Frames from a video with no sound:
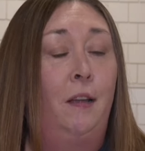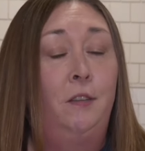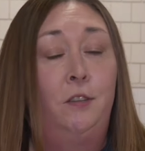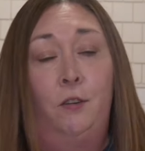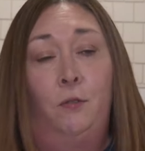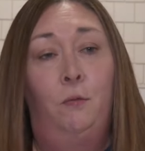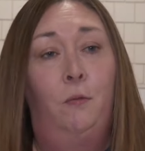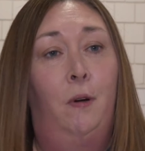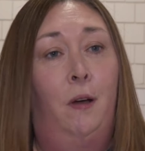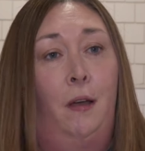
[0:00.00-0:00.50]

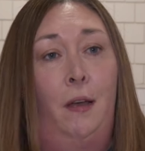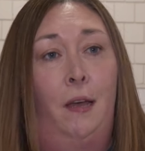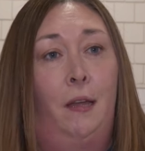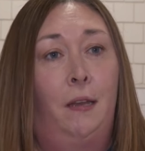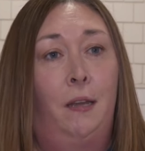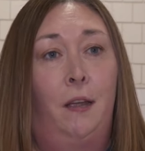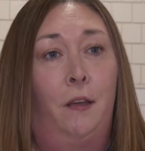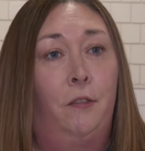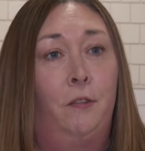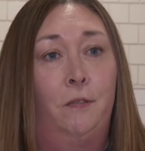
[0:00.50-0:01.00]
don't want
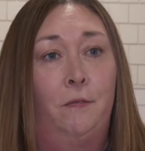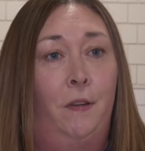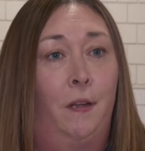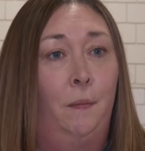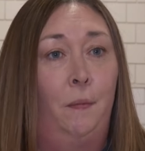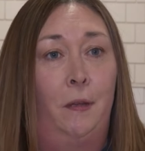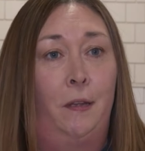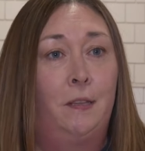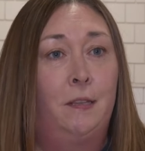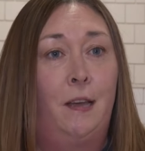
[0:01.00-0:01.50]
any other
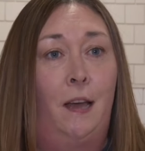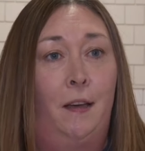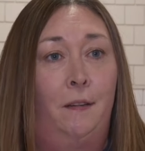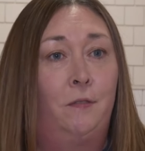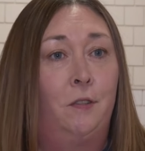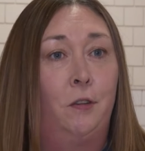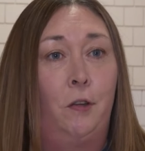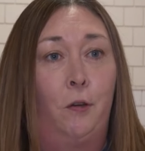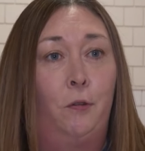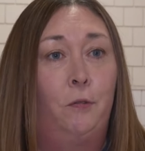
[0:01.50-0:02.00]
family to
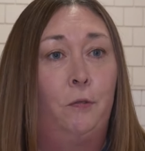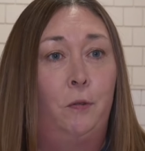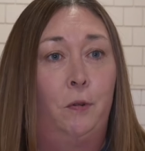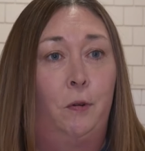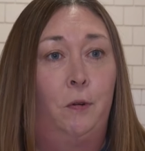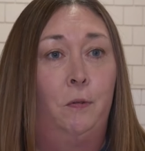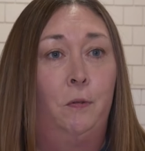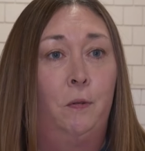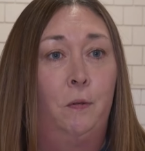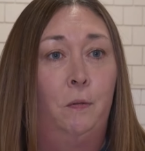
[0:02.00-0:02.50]
have to go
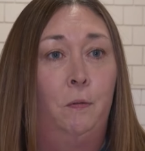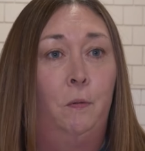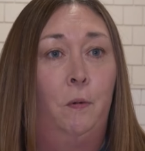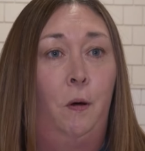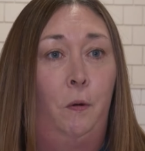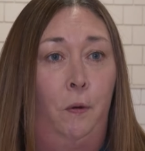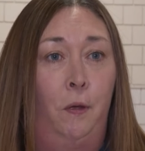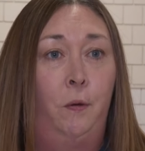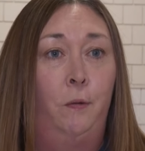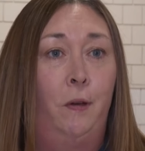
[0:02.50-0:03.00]
through
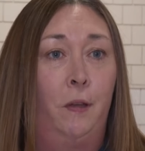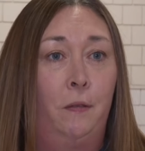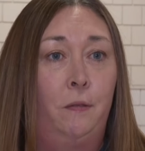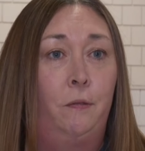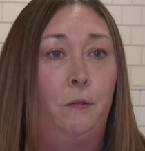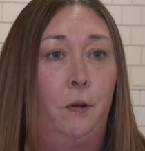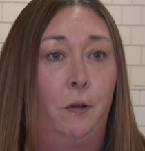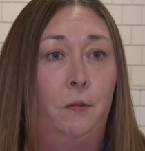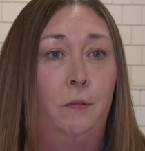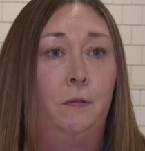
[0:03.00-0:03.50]
what we went through.